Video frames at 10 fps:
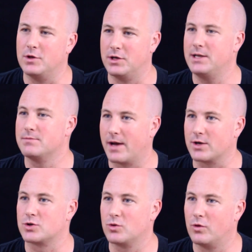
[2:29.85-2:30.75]
You need to
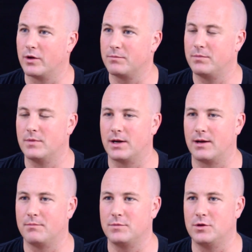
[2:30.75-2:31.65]
make sure that
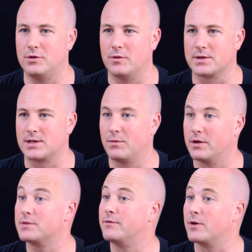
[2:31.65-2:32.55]
you are
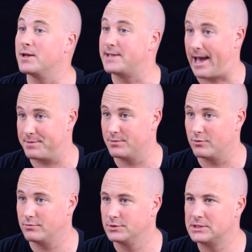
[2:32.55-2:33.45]
someone that's very
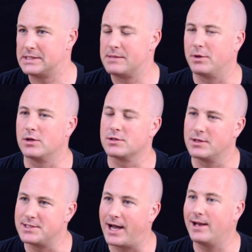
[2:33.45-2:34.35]
adaptable, because
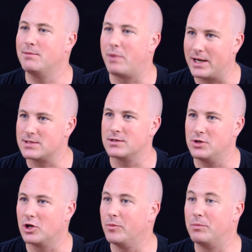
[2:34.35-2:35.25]
on a daily
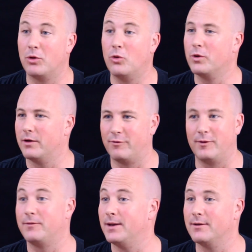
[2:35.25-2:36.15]
basis you're going to be pulled in
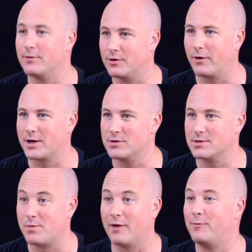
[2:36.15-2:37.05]
50 different
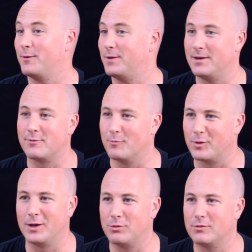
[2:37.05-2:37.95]
directions by 50
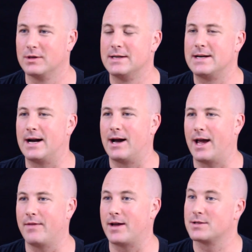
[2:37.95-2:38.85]
different people,
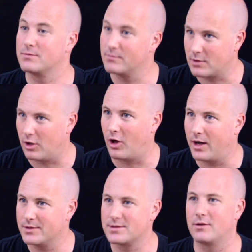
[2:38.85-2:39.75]
and that's
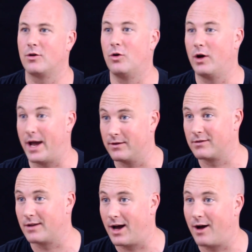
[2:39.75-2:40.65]
clients and
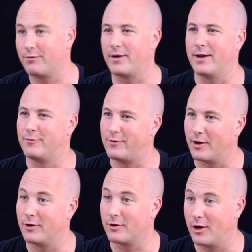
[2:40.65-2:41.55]
staff and
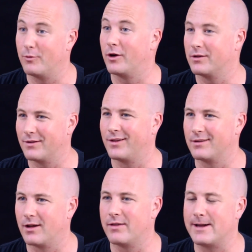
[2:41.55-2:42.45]
fellow co-workers and
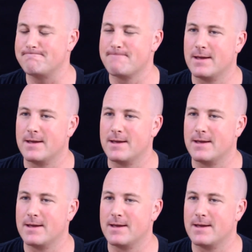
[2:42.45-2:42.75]
things like that.